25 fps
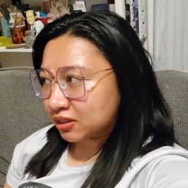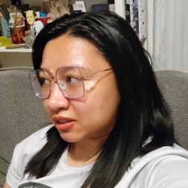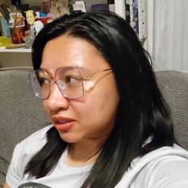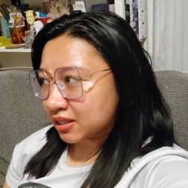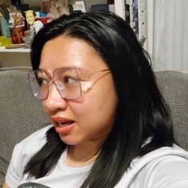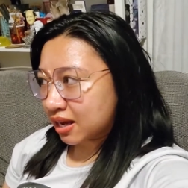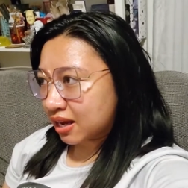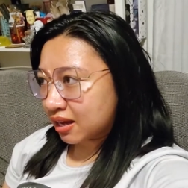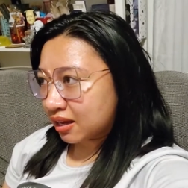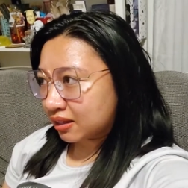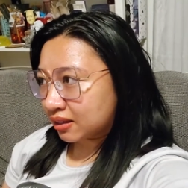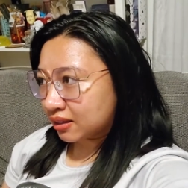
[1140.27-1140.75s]
her
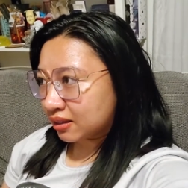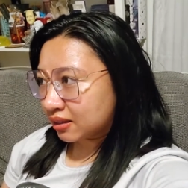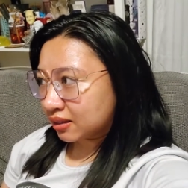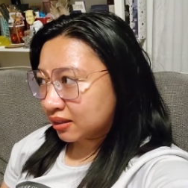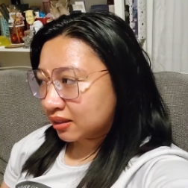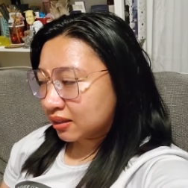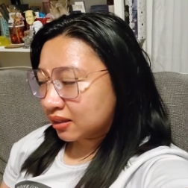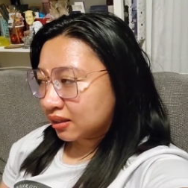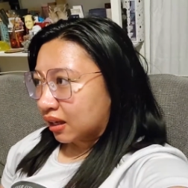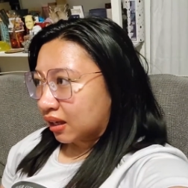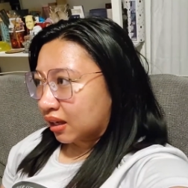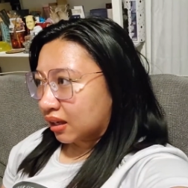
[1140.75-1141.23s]
dad
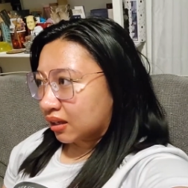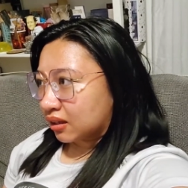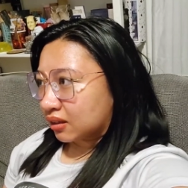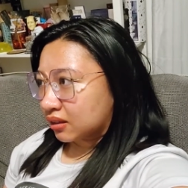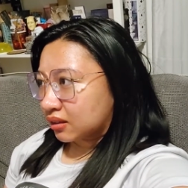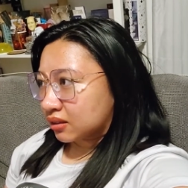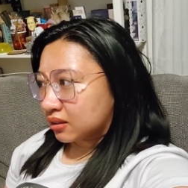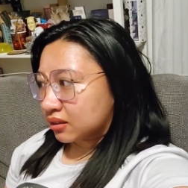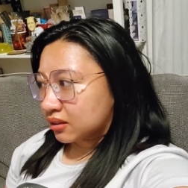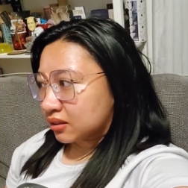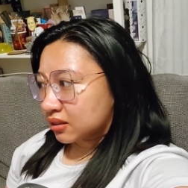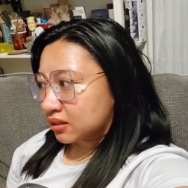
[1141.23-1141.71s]

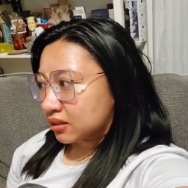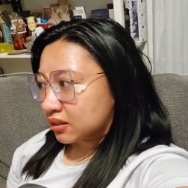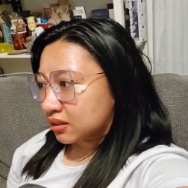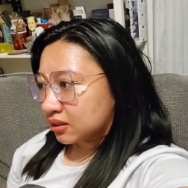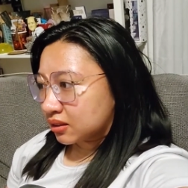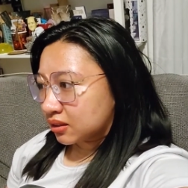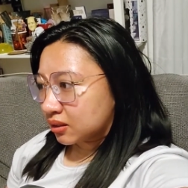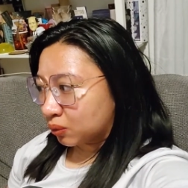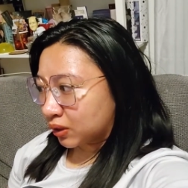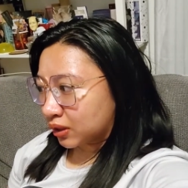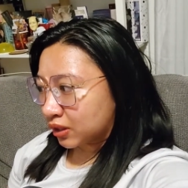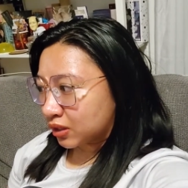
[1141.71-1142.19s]
and
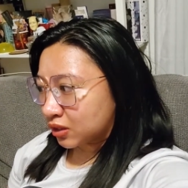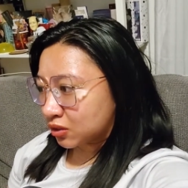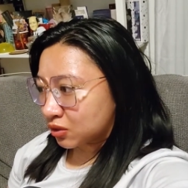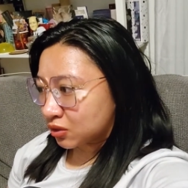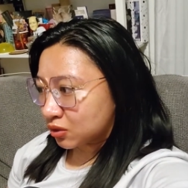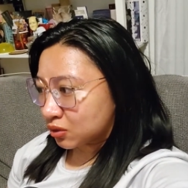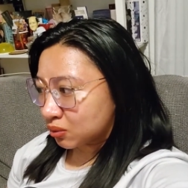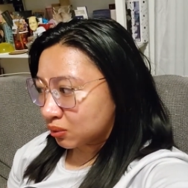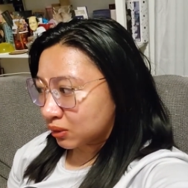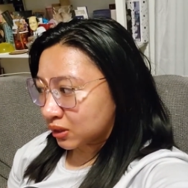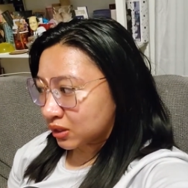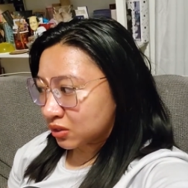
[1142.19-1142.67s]
wanting to
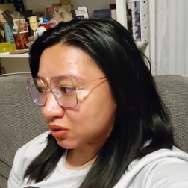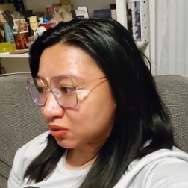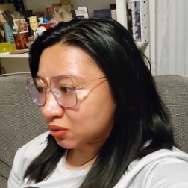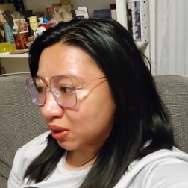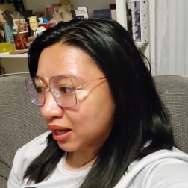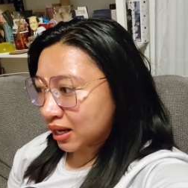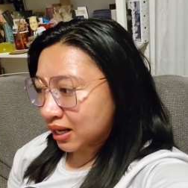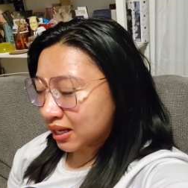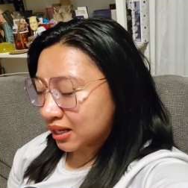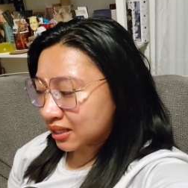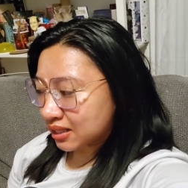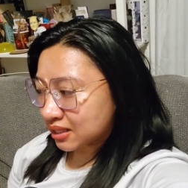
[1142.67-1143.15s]
do what is
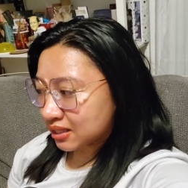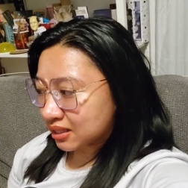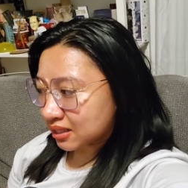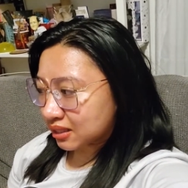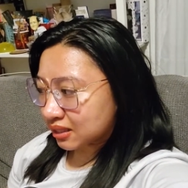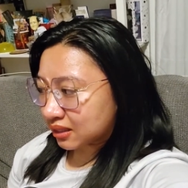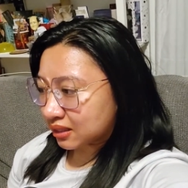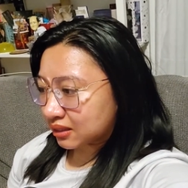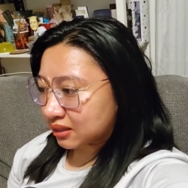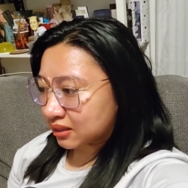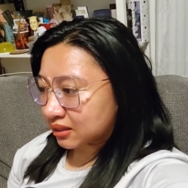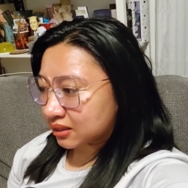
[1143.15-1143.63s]
right
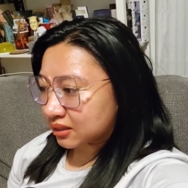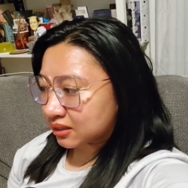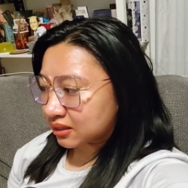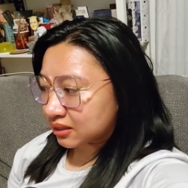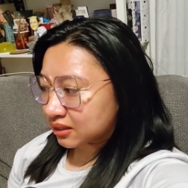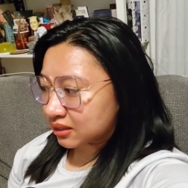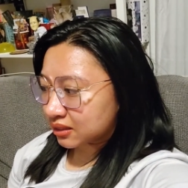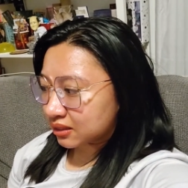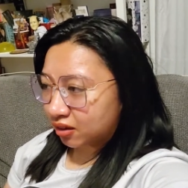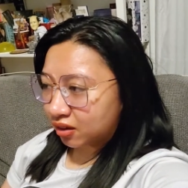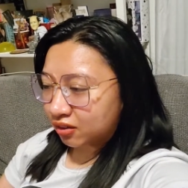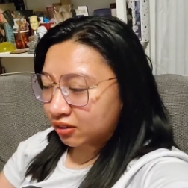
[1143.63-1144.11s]

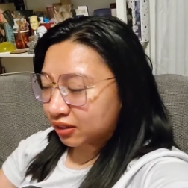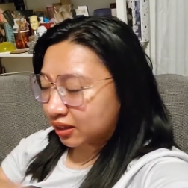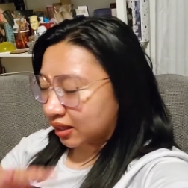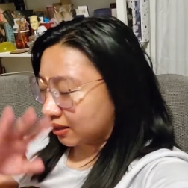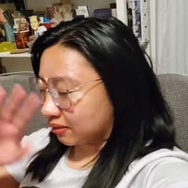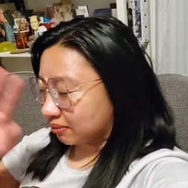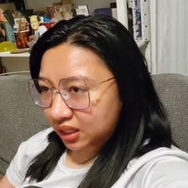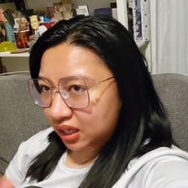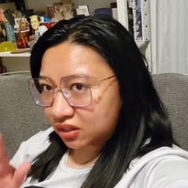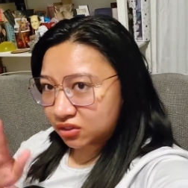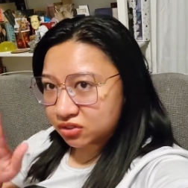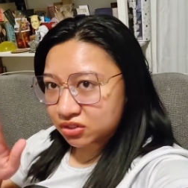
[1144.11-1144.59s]
and all
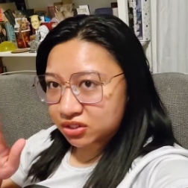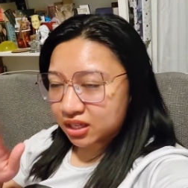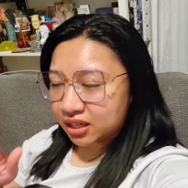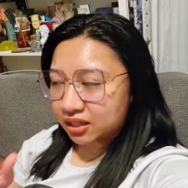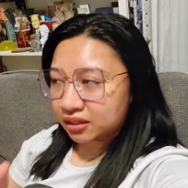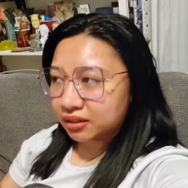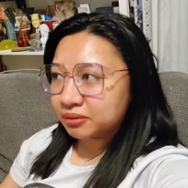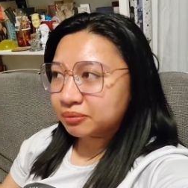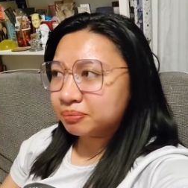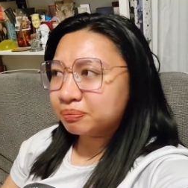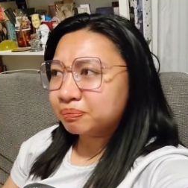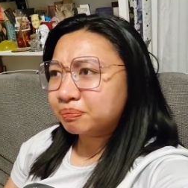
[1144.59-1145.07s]
that i
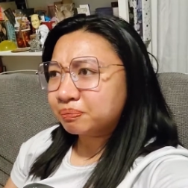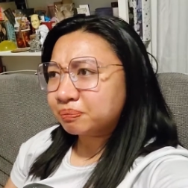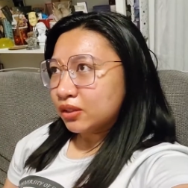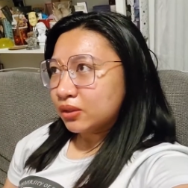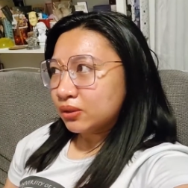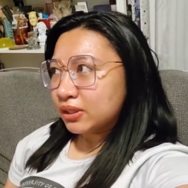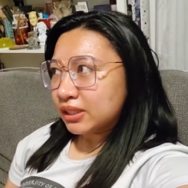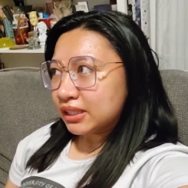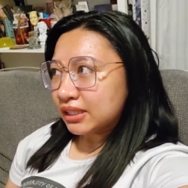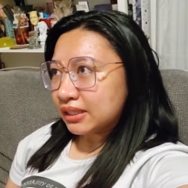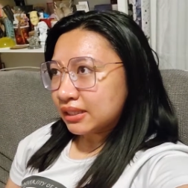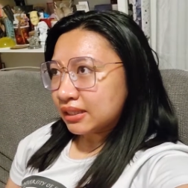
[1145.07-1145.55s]
understand
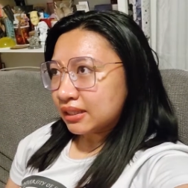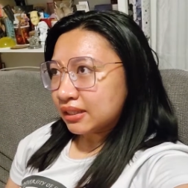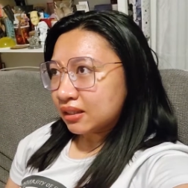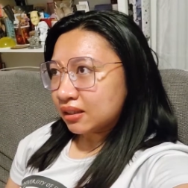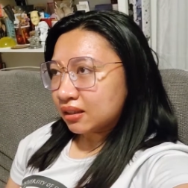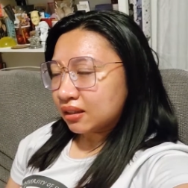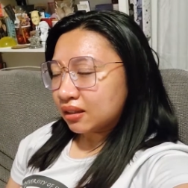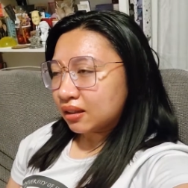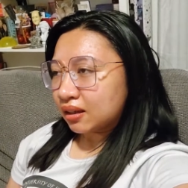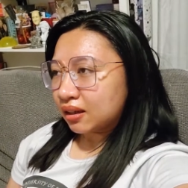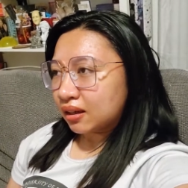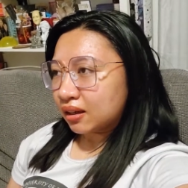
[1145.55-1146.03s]
yuki